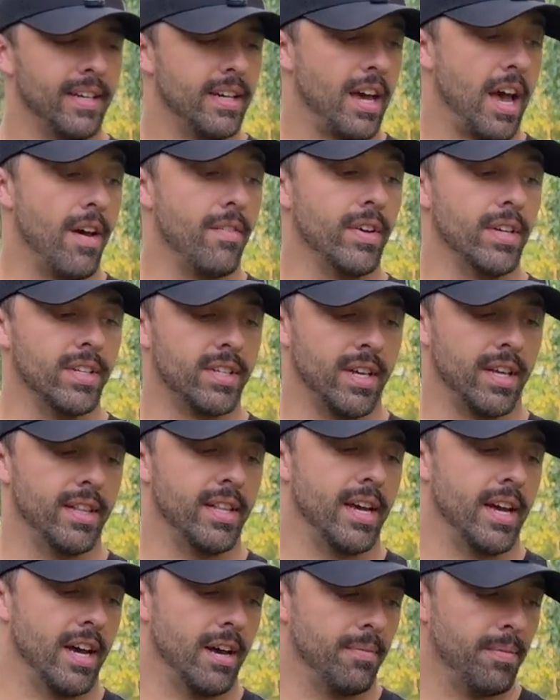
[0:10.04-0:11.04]
Having said
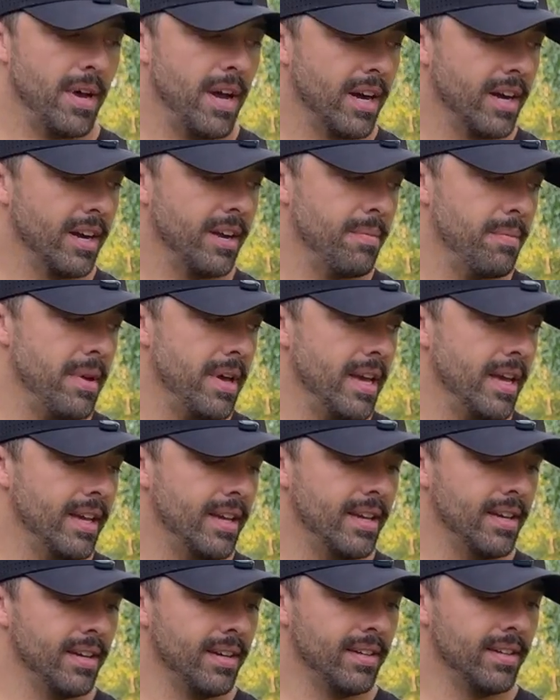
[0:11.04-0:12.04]
that, I'm not going to
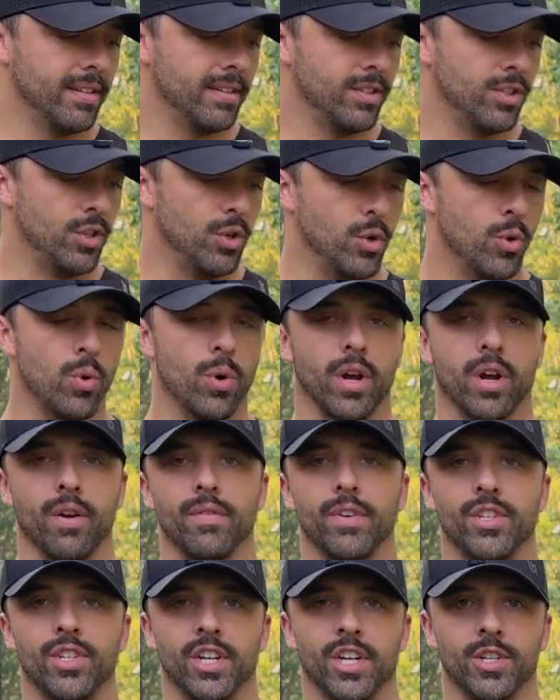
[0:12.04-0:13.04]
make too quick of
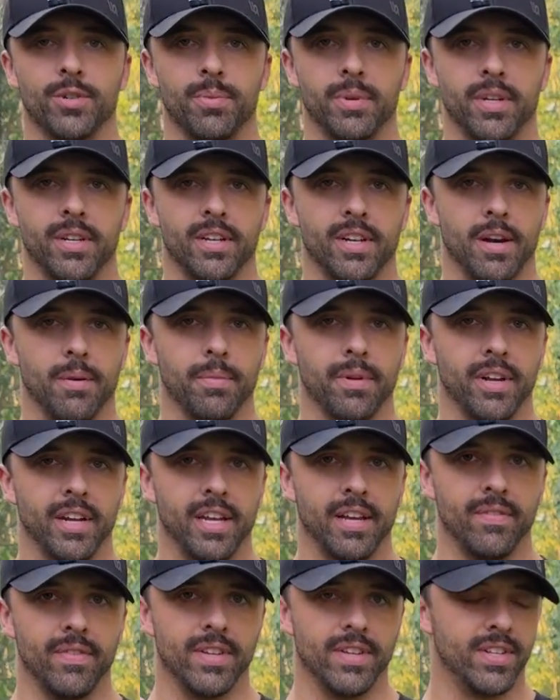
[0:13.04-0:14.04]
a judgment. I'm going to
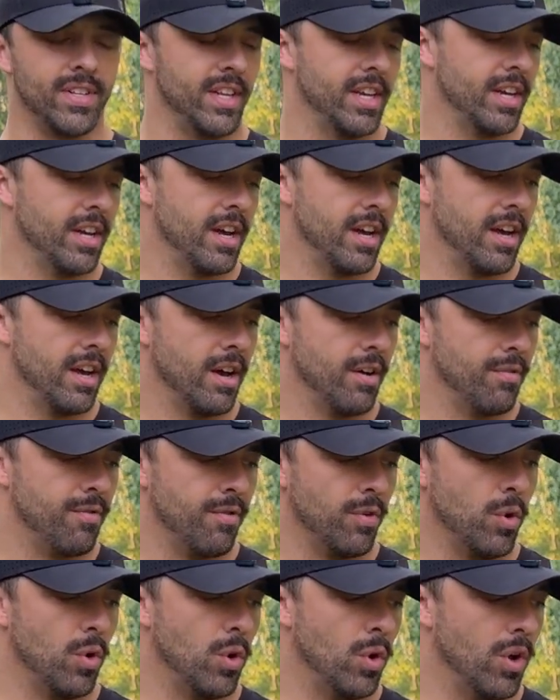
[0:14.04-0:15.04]
give this thing a
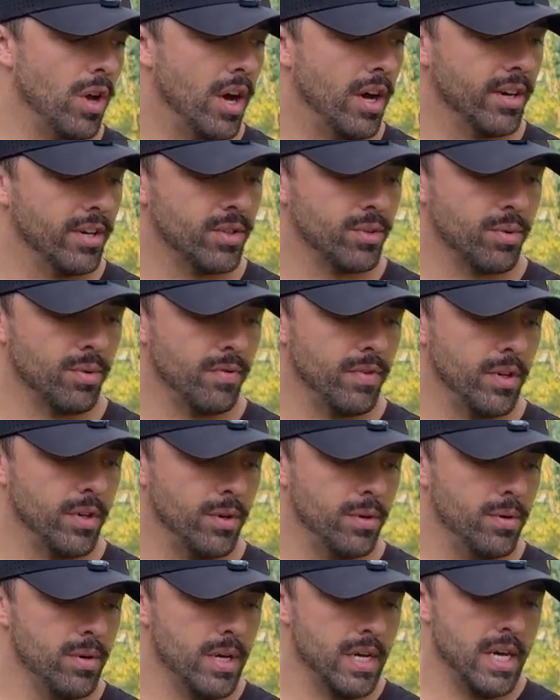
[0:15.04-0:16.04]
full, honest
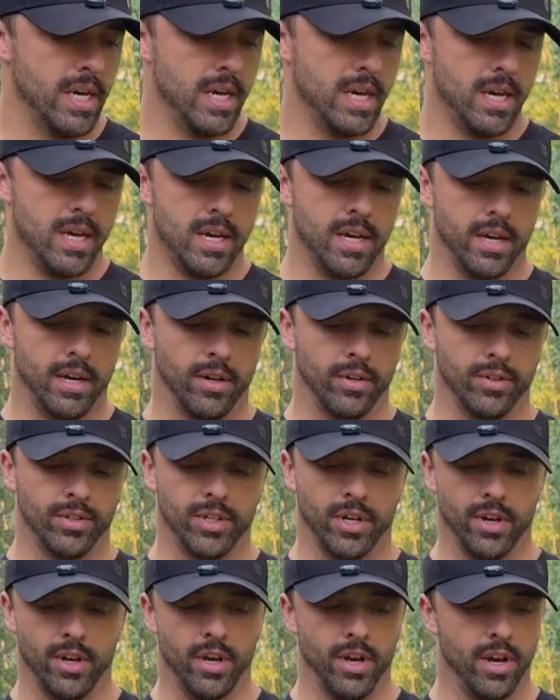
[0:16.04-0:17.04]
review, and I'll
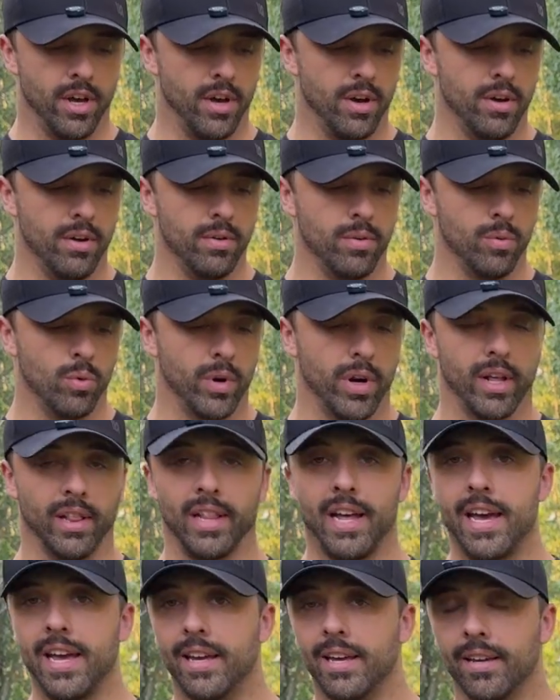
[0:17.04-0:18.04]
tell you what I
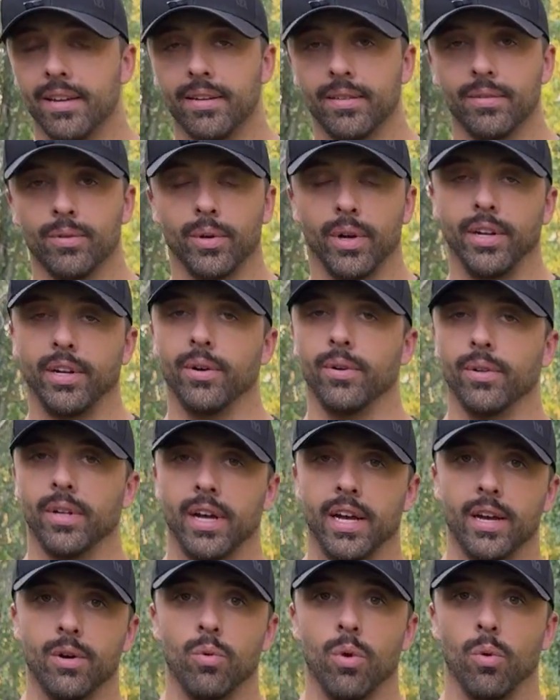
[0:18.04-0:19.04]
like, what I don't
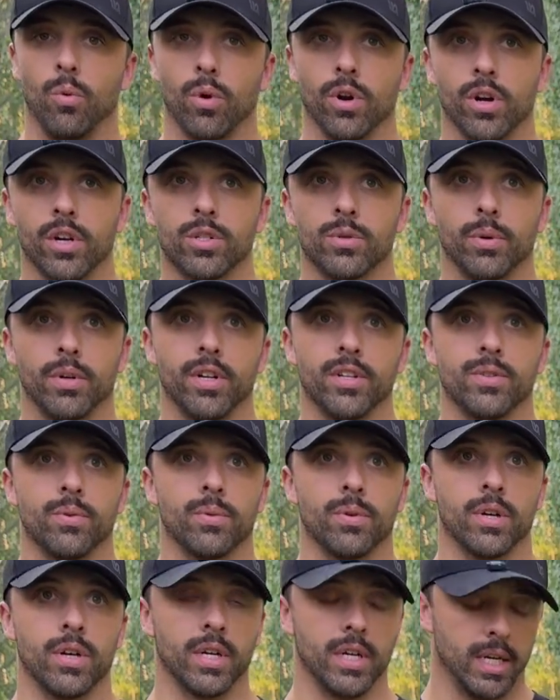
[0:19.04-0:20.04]
like, what works, what doesn't
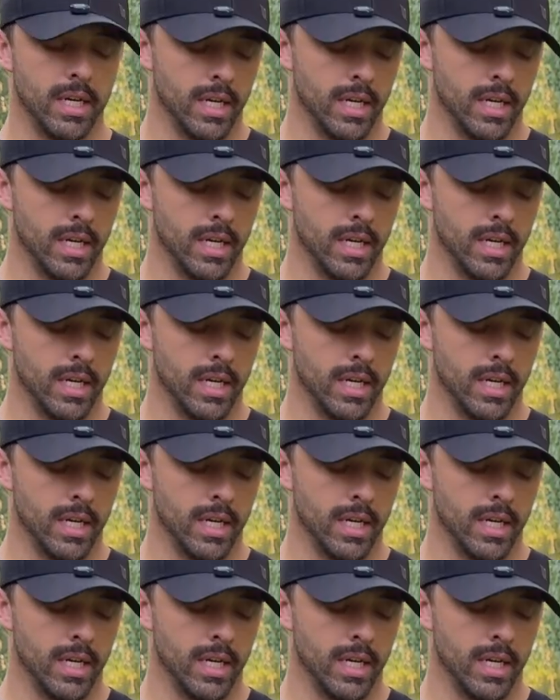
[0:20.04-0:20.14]
work,